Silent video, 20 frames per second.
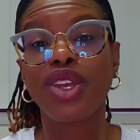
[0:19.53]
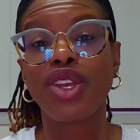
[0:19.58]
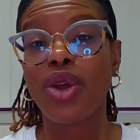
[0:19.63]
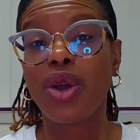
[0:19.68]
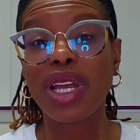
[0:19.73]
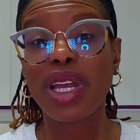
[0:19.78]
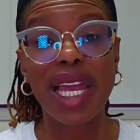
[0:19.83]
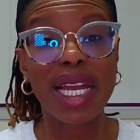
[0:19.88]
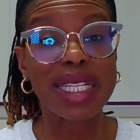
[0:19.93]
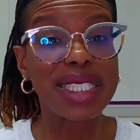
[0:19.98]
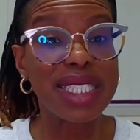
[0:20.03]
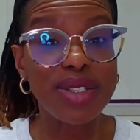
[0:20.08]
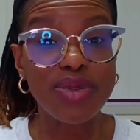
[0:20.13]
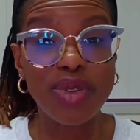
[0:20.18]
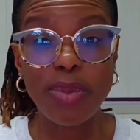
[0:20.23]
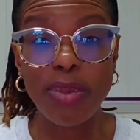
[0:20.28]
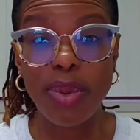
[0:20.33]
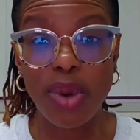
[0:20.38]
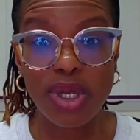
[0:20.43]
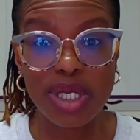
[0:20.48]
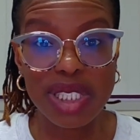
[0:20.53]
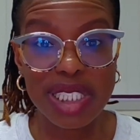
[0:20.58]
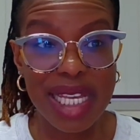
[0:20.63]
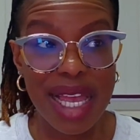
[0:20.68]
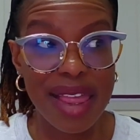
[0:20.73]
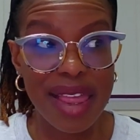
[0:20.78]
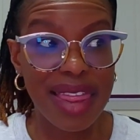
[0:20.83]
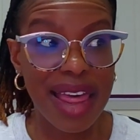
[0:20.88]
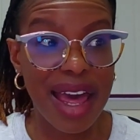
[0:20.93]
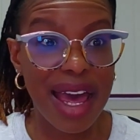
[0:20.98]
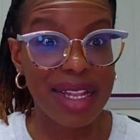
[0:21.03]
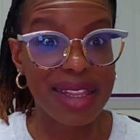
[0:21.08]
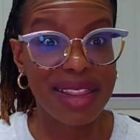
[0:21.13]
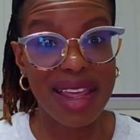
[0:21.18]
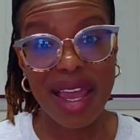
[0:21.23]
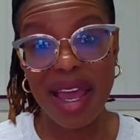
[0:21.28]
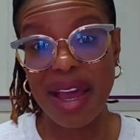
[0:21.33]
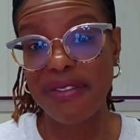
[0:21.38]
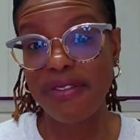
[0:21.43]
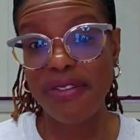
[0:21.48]
You're getting reports
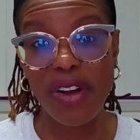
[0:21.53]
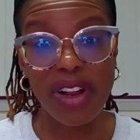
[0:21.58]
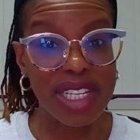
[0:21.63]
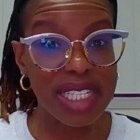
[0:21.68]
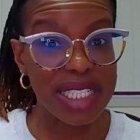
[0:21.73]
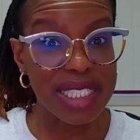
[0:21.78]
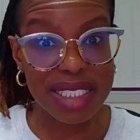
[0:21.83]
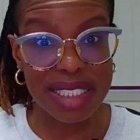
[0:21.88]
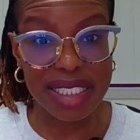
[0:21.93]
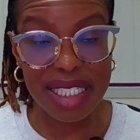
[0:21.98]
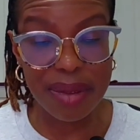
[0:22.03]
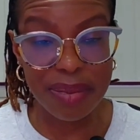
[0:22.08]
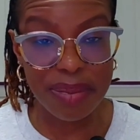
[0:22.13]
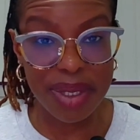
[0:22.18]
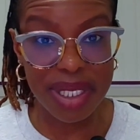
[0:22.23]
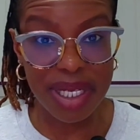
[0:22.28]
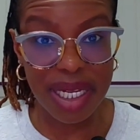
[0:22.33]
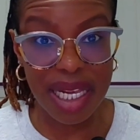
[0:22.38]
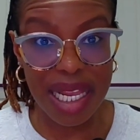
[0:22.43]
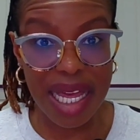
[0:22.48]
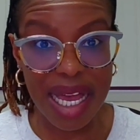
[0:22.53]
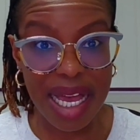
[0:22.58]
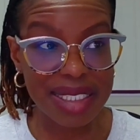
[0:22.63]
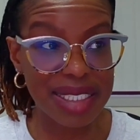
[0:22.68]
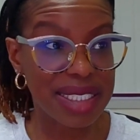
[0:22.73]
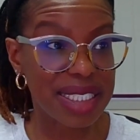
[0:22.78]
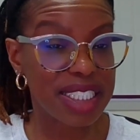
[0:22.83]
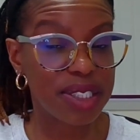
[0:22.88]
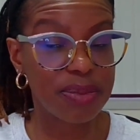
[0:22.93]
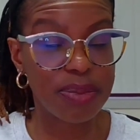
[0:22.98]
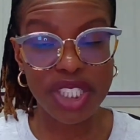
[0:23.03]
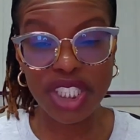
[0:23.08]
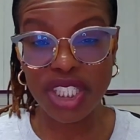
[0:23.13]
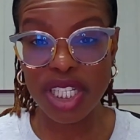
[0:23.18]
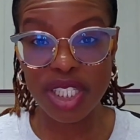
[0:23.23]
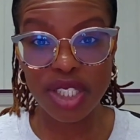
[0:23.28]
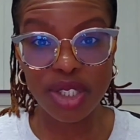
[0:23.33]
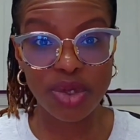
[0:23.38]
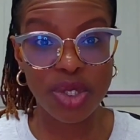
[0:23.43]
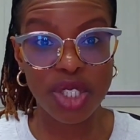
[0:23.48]
that they are falling asleep in class,
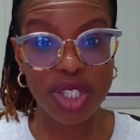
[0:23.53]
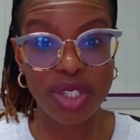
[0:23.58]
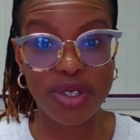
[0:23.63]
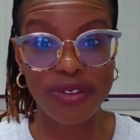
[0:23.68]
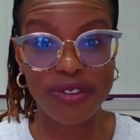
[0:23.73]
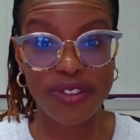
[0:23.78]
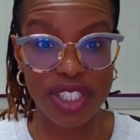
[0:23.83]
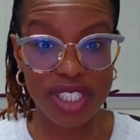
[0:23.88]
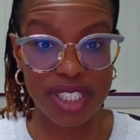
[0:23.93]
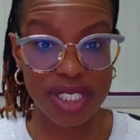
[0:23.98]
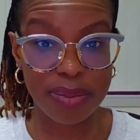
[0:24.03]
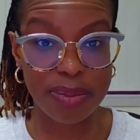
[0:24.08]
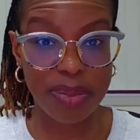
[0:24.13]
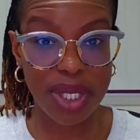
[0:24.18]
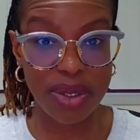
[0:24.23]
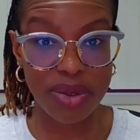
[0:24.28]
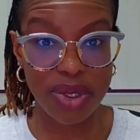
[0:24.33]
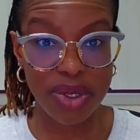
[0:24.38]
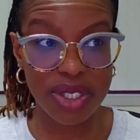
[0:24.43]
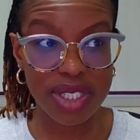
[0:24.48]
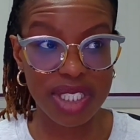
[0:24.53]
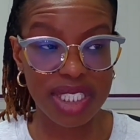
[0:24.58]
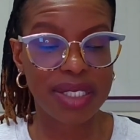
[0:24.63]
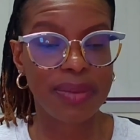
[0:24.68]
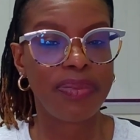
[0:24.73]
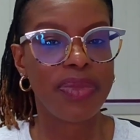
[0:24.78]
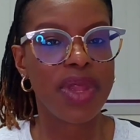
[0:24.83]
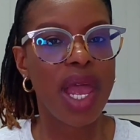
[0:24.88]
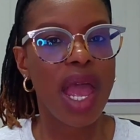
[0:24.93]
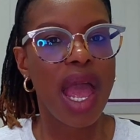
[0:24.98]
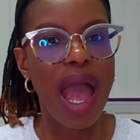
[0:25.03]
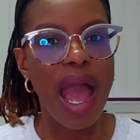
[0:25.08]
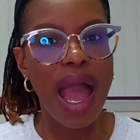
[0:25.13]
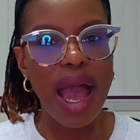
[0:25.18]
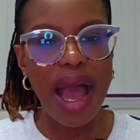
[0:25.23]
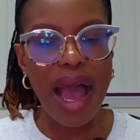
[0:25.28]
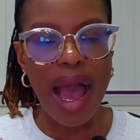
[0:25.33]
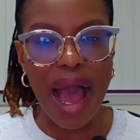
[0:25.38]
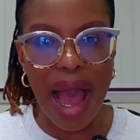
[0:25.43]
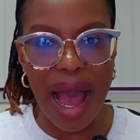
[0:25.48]
especially during the first periods,
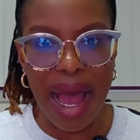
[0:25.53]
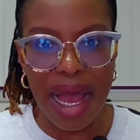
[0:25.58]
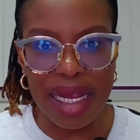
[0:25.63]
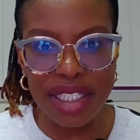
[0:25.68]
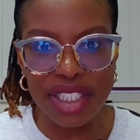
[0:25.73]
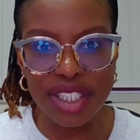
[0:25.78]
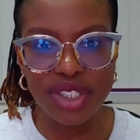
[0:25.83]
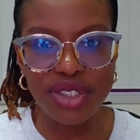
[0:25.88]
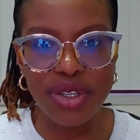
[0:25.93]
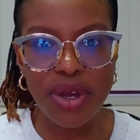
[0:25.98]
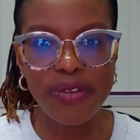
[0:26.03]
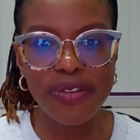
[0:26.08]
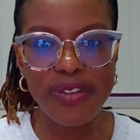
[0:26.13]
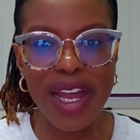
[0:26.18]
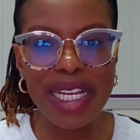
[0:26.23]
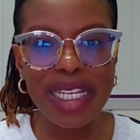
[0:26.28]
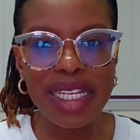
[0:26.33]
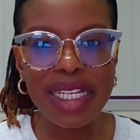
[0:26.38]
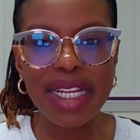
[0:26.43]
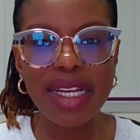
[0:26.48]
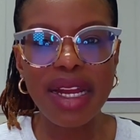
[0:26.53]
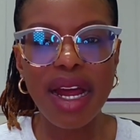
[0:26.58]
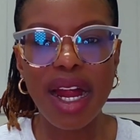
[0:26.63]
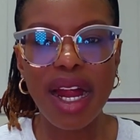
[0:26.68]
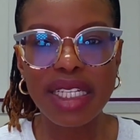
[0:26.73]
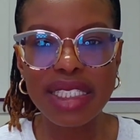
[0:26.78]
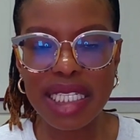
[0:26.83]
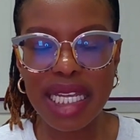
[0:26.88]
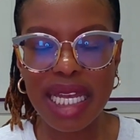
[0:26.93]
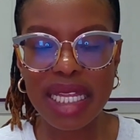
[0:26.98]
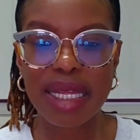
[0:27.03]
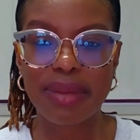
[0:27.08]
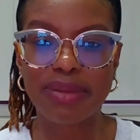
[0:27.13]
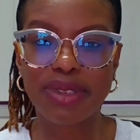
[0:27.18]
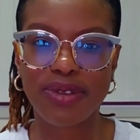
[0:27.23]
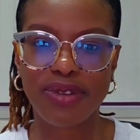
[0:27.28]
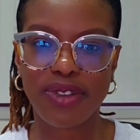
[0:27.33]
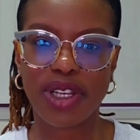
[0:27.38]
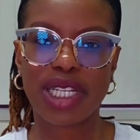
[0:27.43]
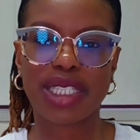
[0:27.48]
and you're finding it hard to get
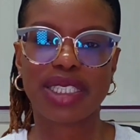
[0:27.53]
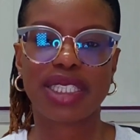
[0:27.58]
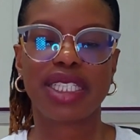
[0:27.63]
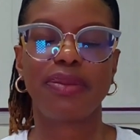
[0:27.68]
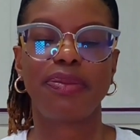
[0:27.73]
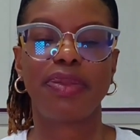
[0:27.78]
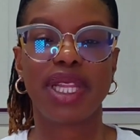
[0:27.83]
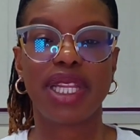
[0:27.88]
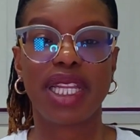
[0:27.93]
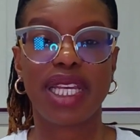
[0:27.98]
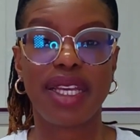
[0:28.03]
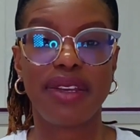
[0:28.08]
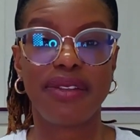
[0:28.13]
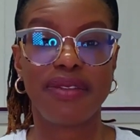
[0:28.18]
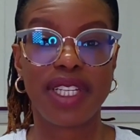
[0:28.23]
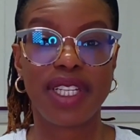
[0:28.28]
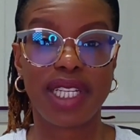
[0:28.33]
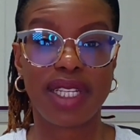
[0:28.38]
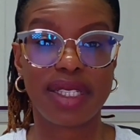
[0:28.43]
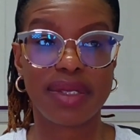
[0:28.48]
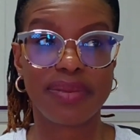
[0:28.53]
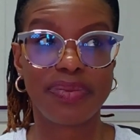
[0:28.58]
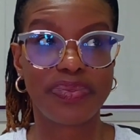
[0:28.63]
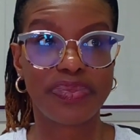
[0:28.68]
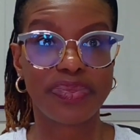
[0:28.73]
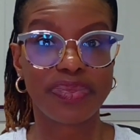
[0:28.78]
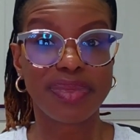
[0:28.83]
them to fall asleep in the evening.